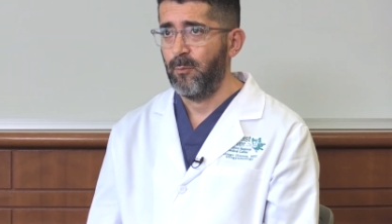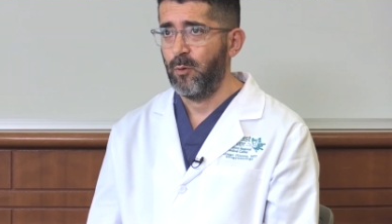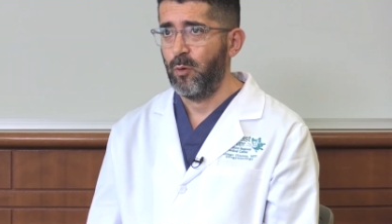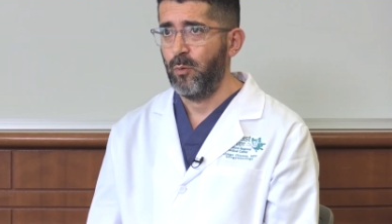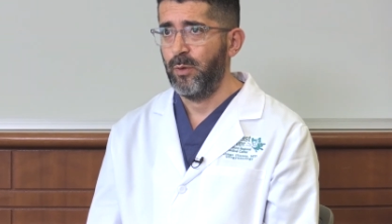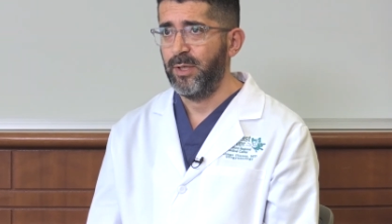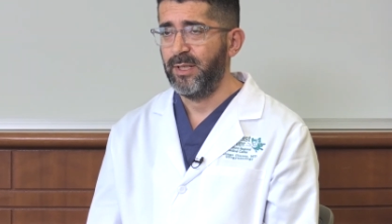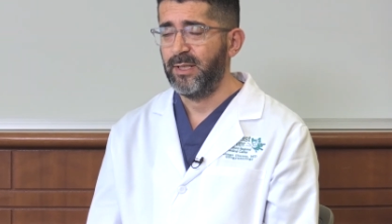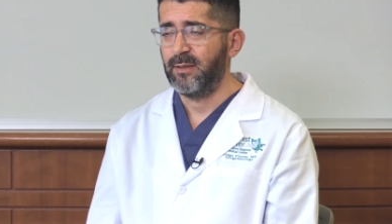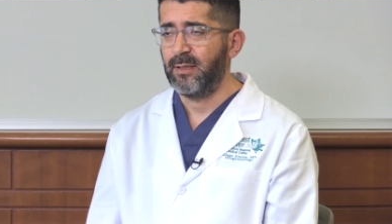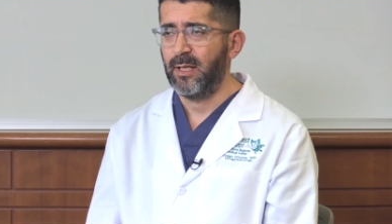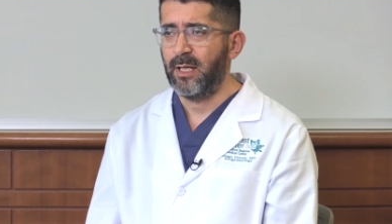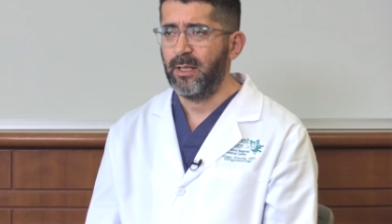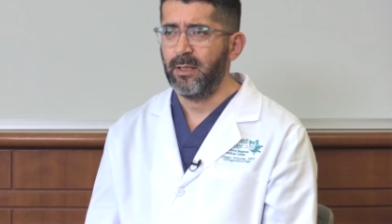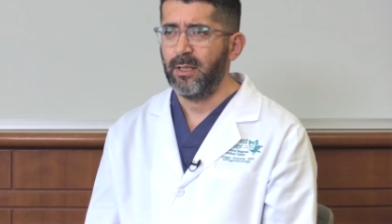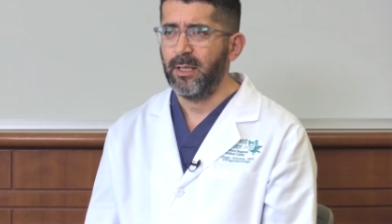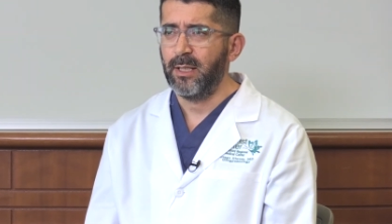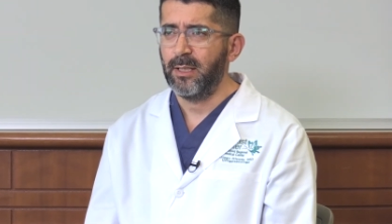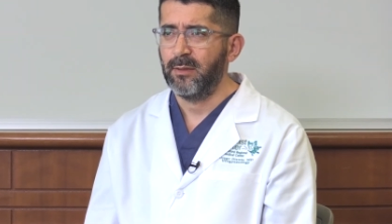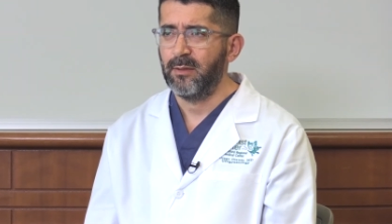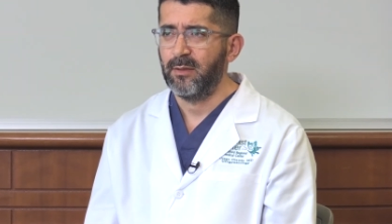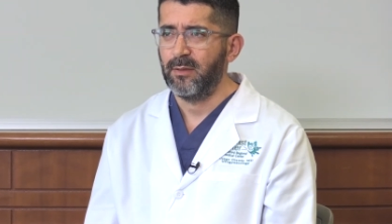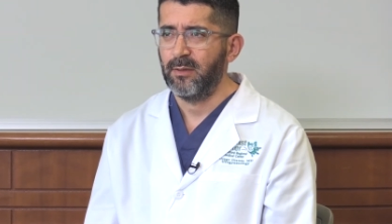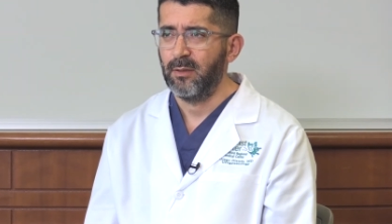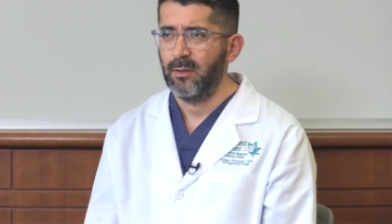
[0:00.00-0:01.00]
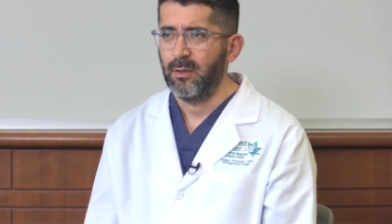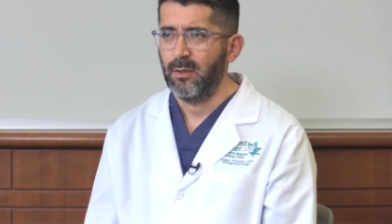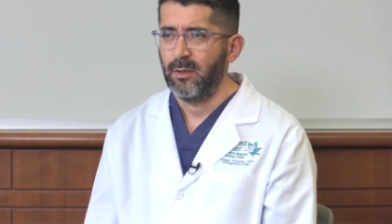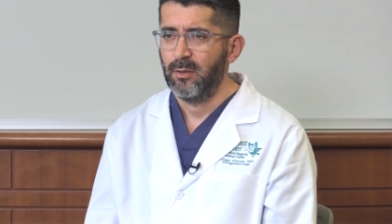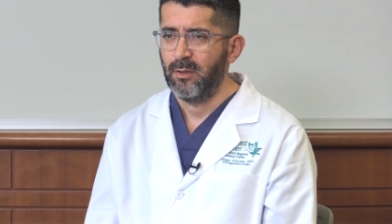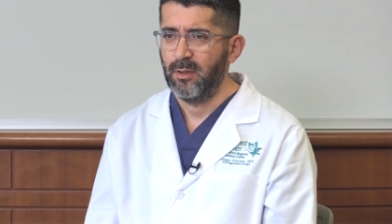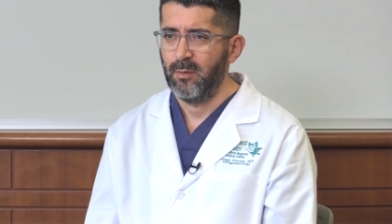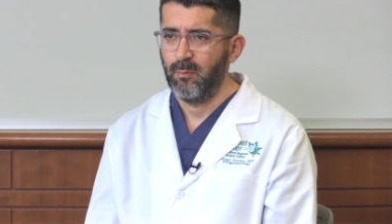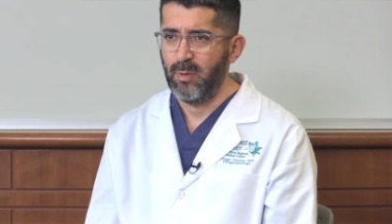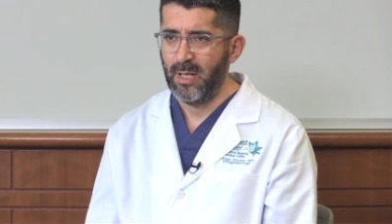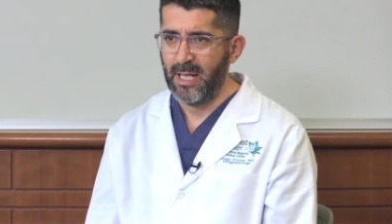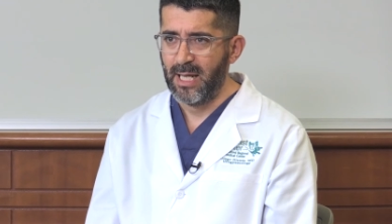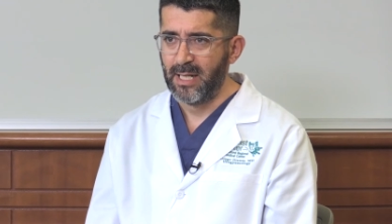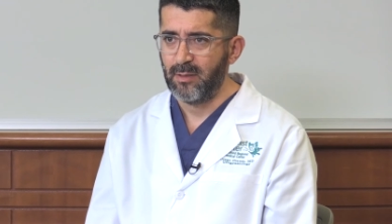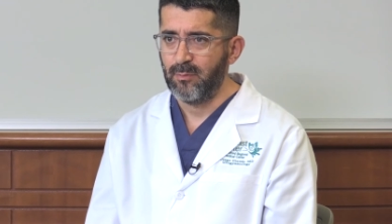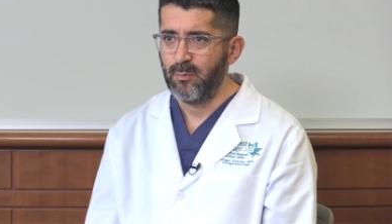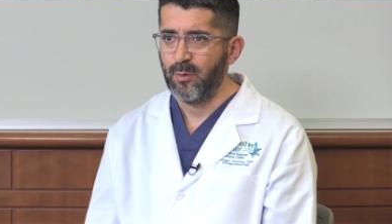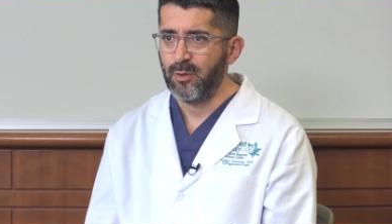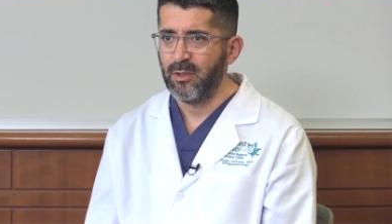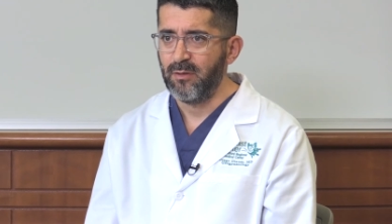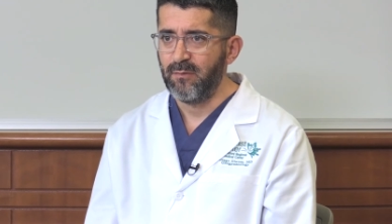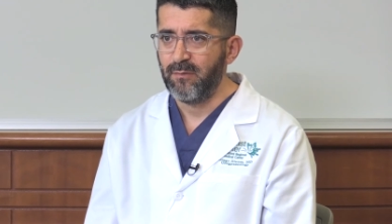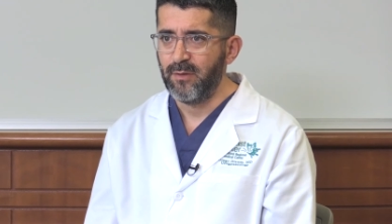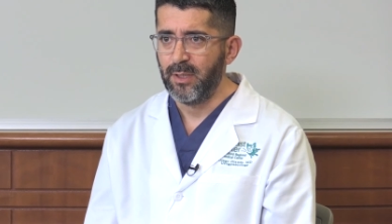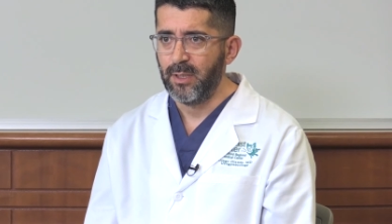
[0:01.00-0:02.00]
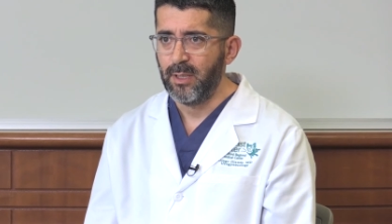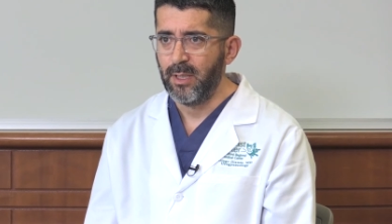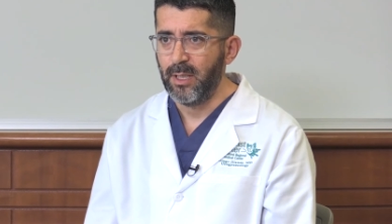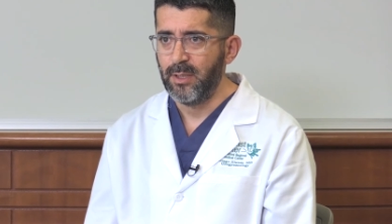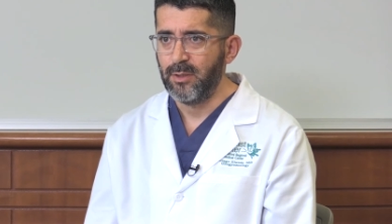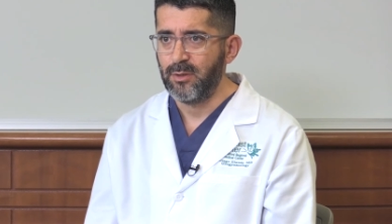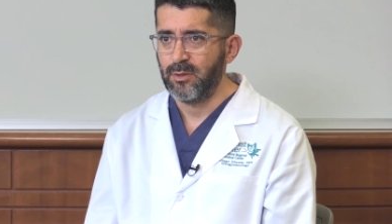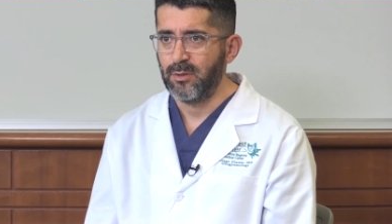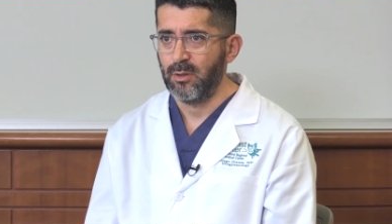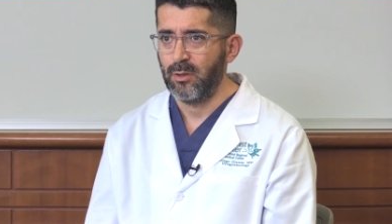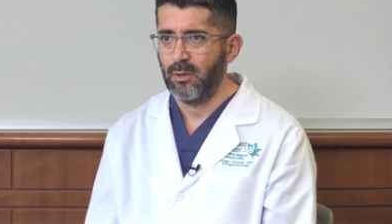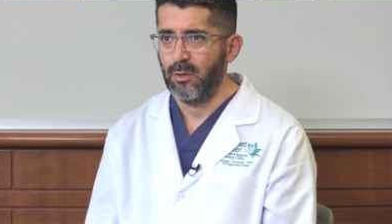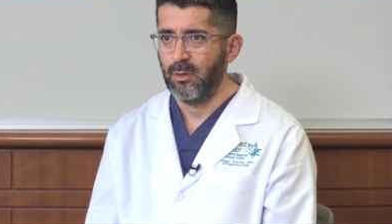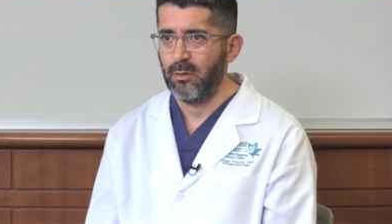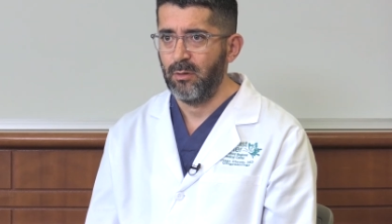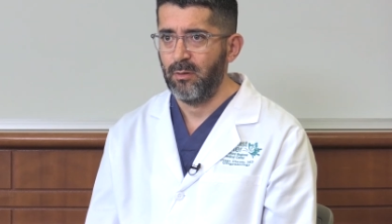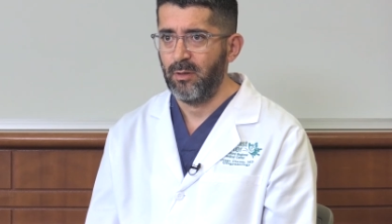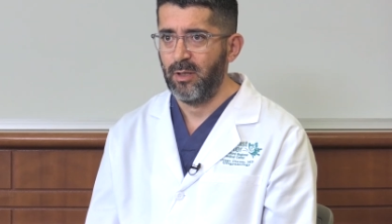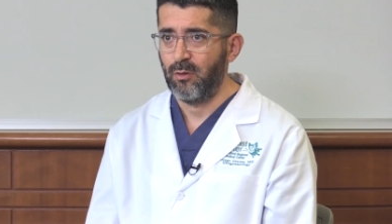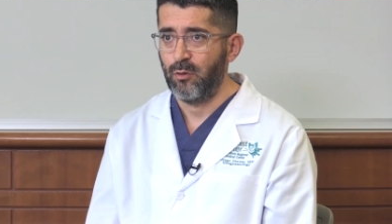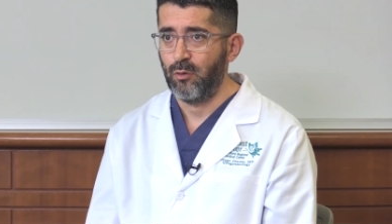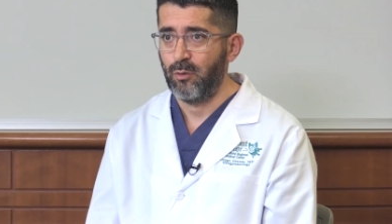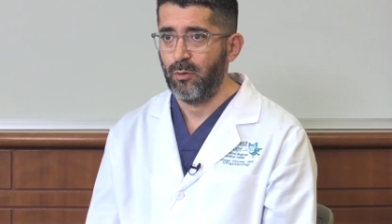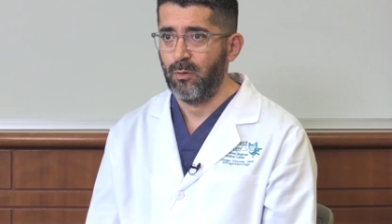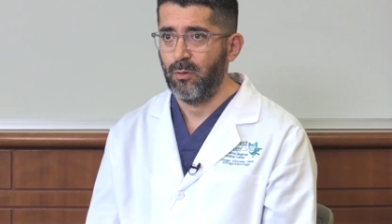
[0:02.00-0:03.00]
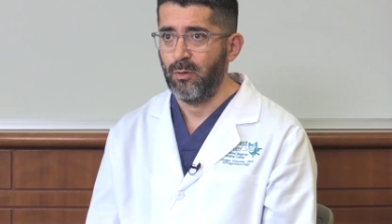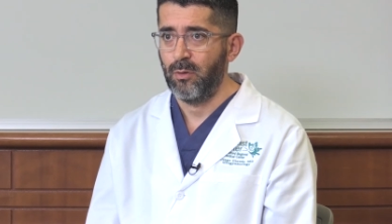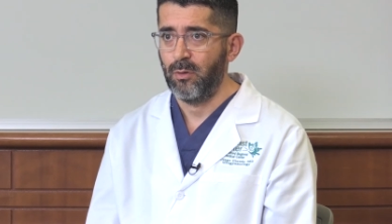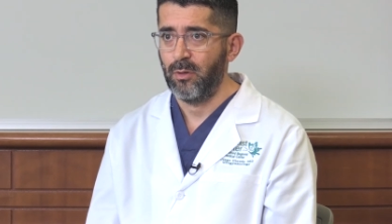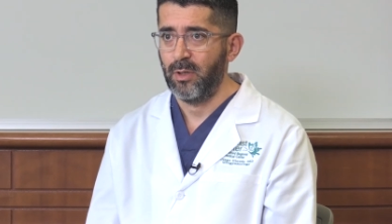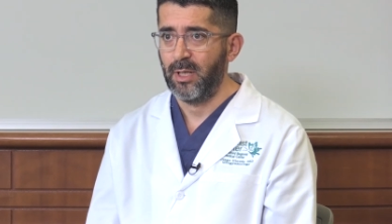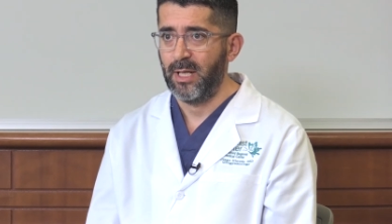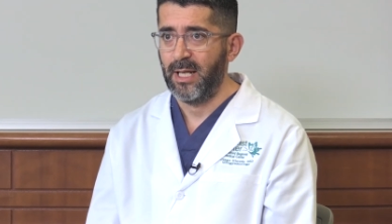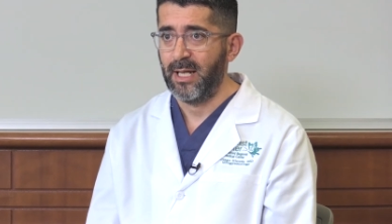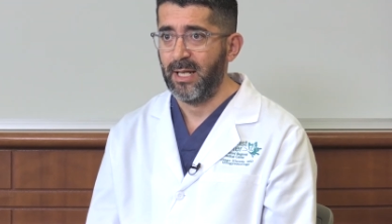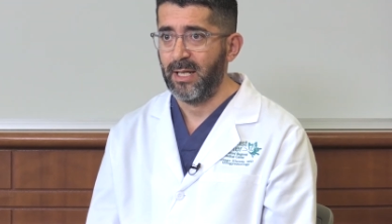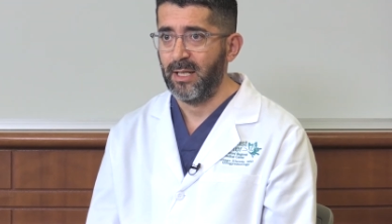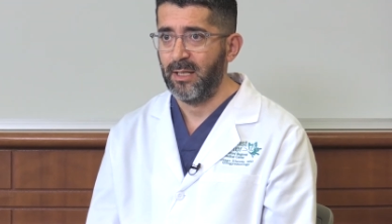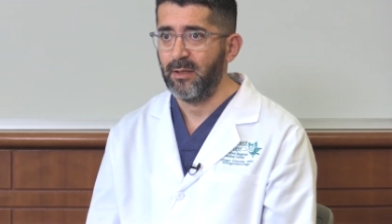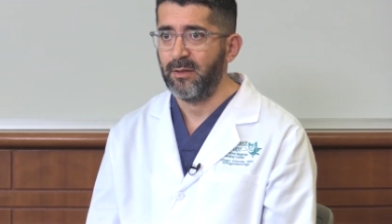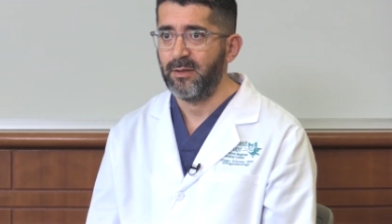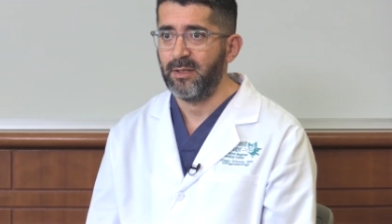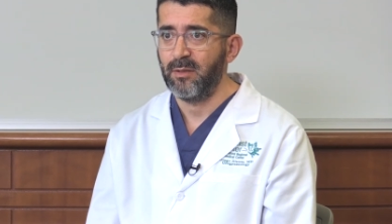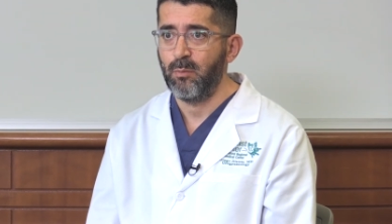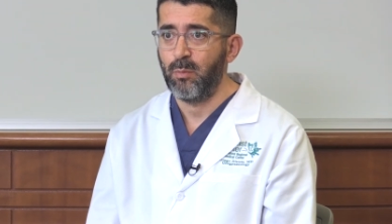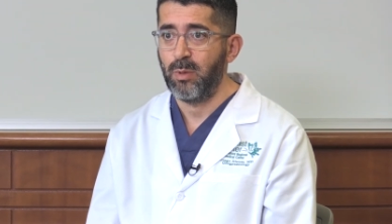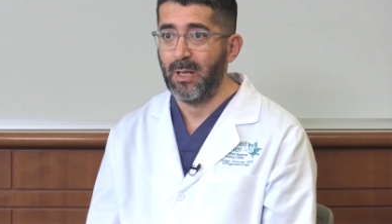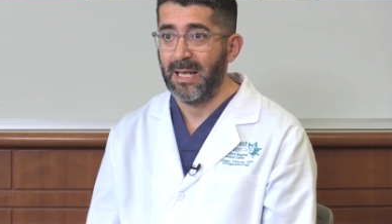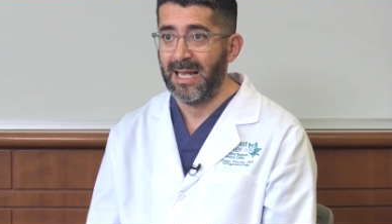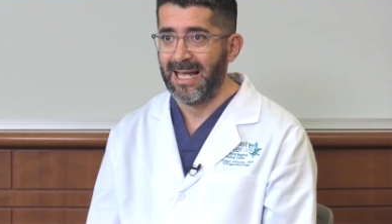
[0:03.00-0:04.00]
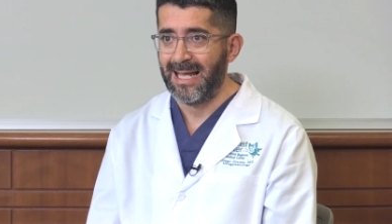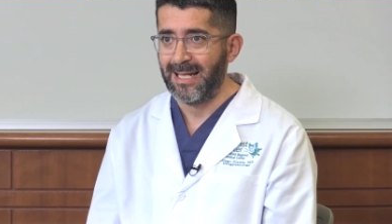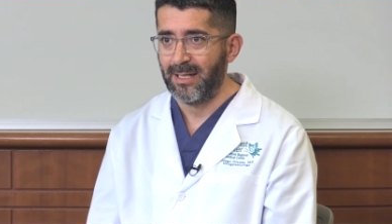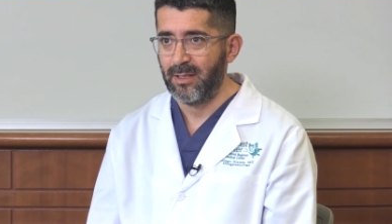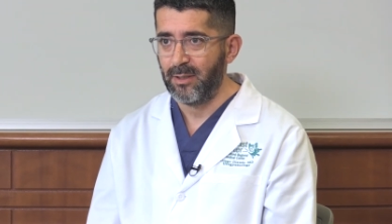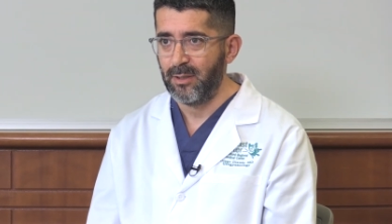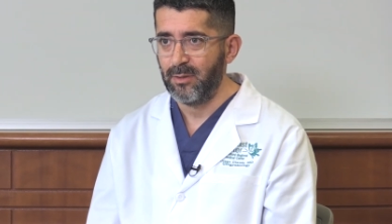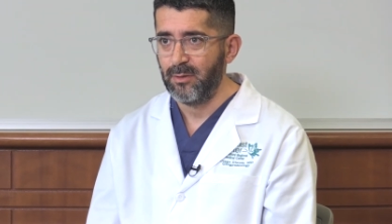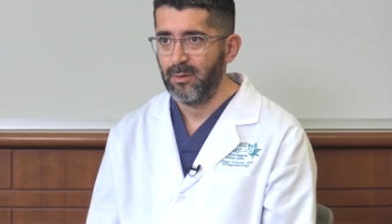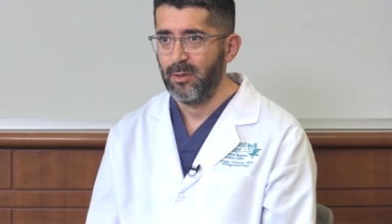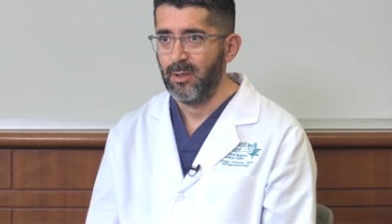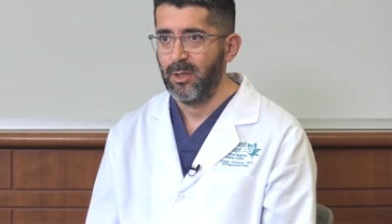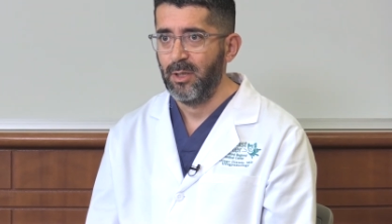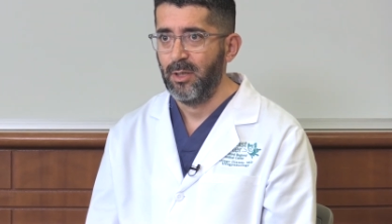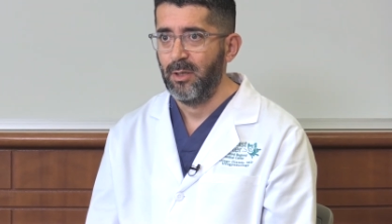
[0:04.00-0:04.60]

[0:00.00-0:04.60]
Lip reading: We target the bladder modification or a healthy bladder